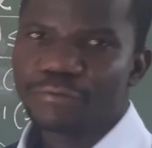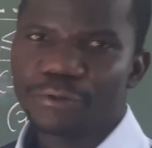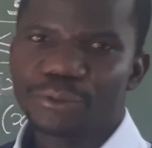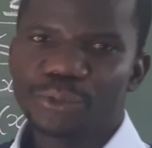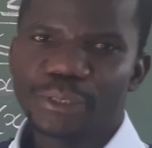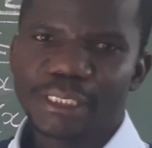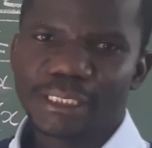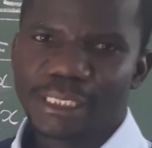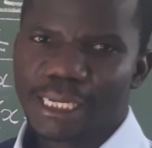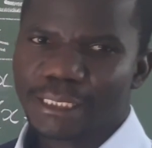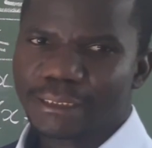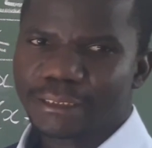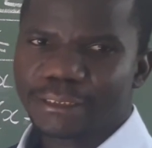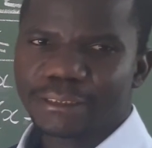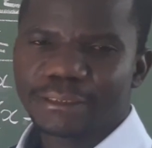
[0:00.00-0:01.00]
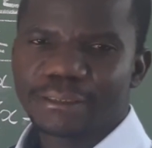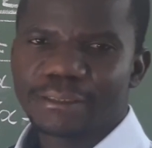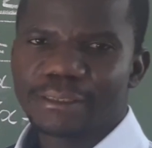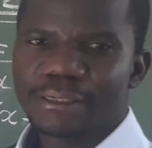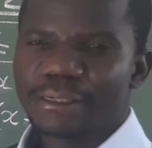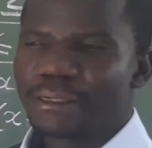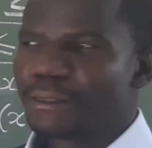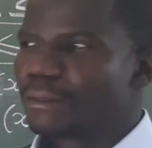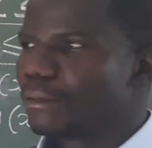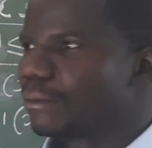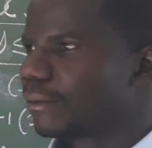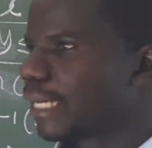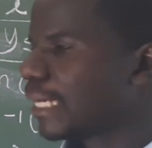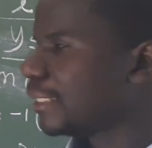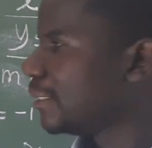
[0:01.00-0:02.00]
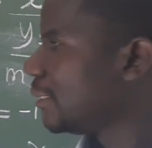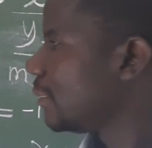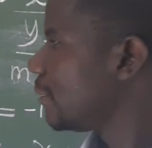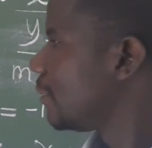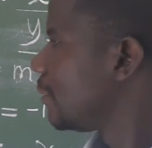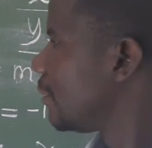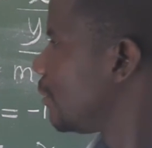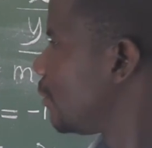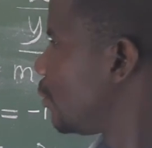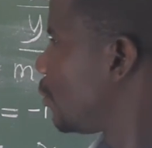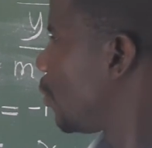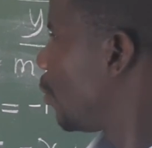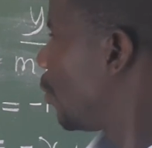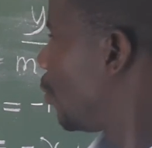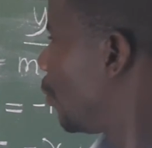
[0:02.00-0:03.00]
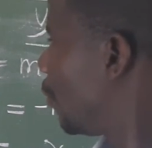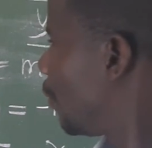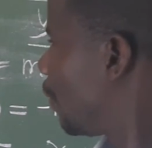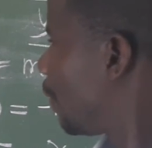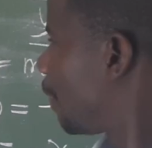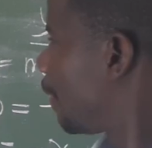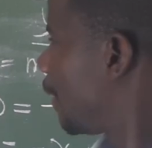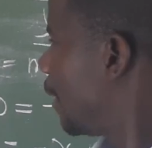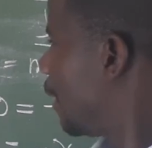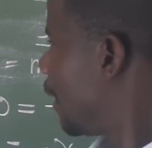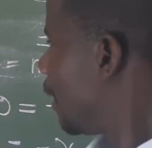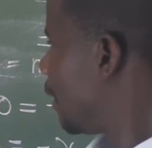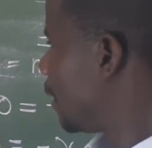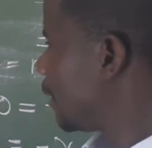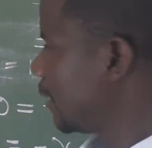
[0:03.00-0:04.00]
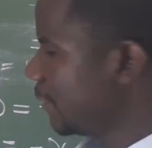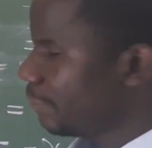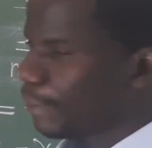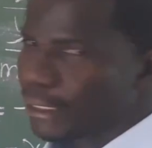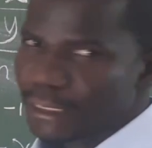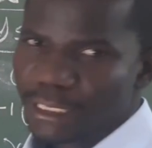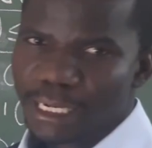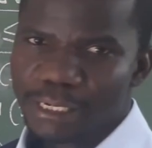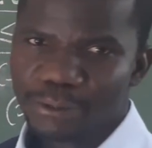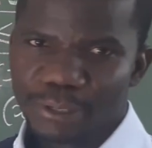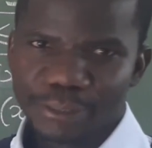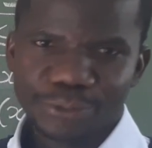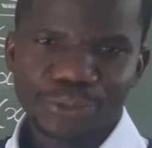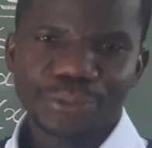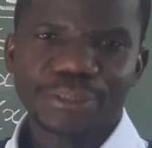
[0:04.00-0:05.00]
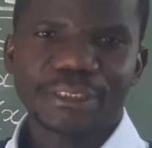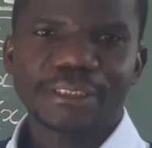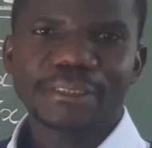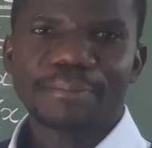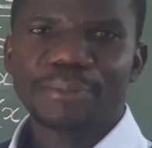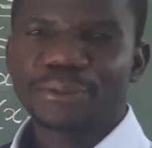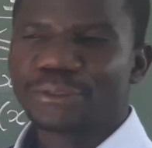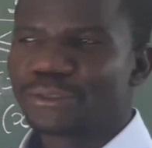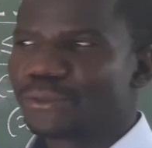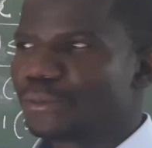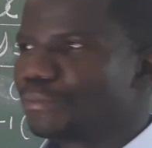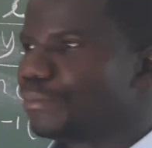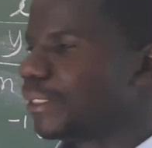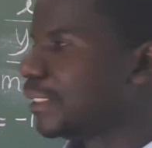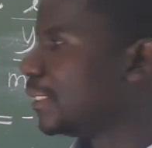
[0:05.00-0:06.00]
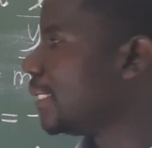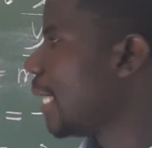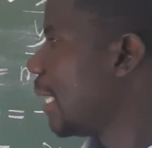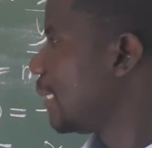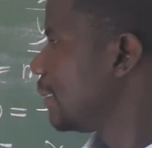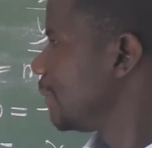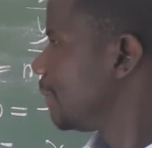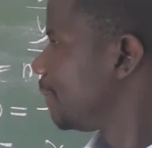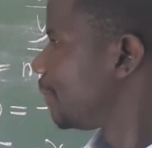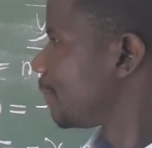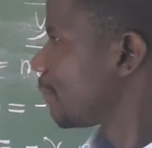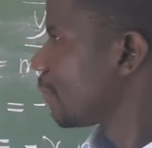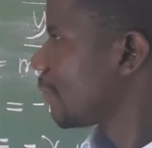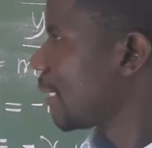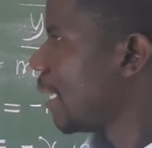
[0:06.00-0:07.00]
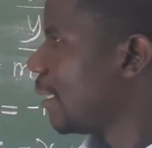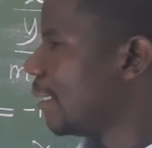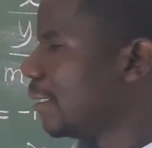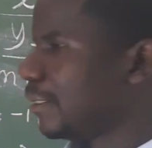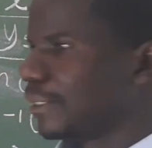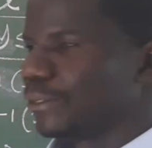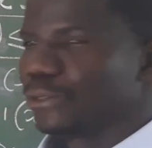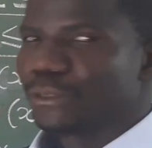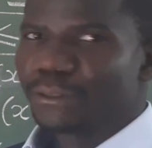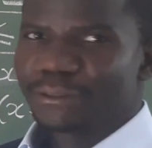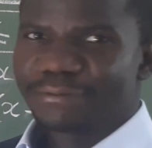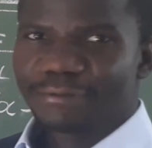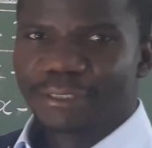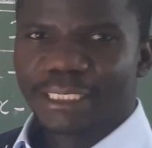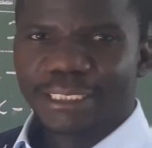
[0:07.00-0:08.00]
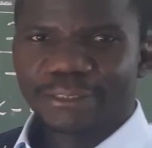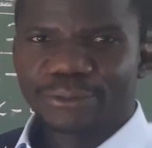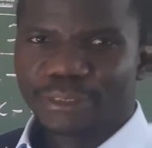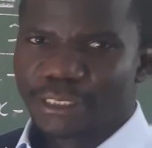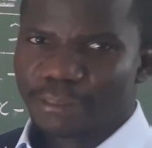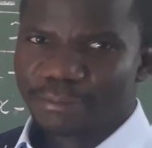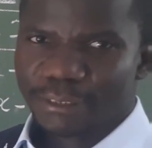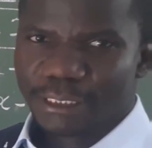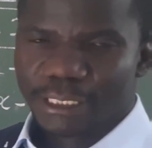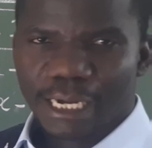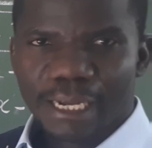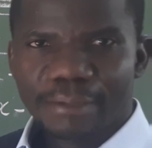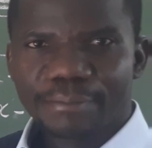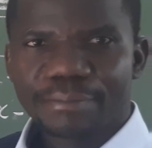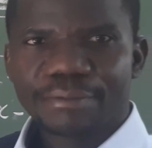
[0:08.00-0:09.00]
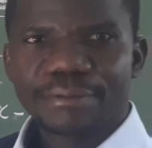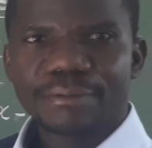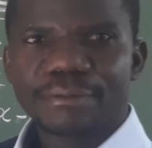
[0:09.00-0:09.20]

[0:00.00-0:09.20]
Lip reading: for doing that. Alright? So this is basically what was supposed to be done. Do not forget to subscribe.